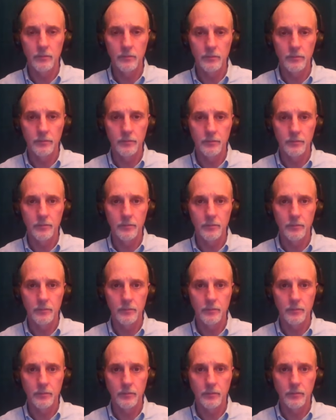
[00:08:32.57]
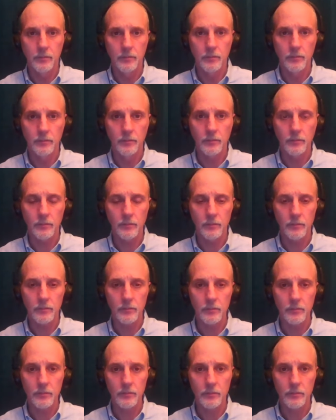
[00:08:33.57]

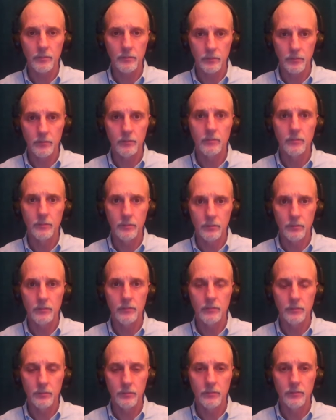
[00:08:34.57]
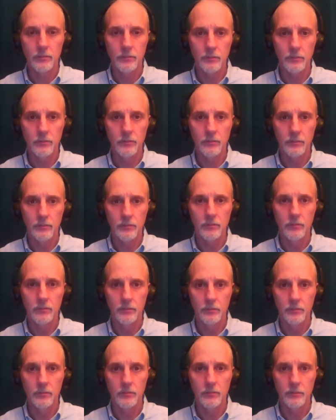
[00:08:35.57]

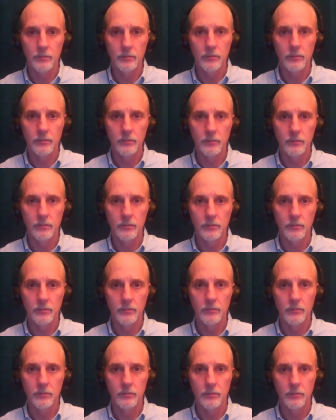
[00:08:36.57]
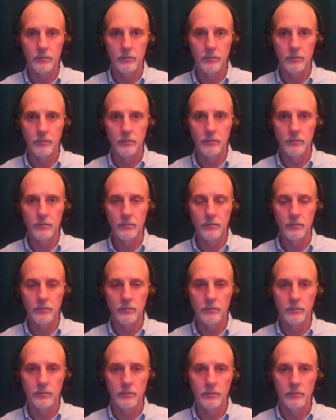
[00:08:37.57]

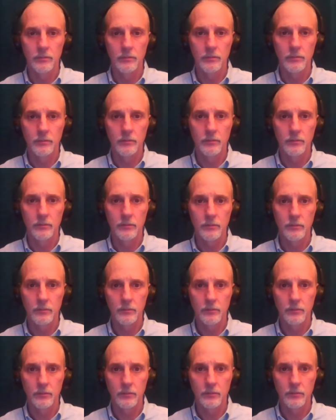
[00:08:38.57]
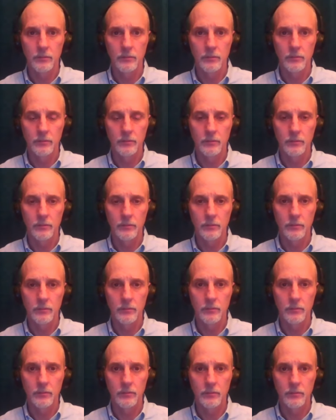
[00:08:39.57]
The person shown says nothing.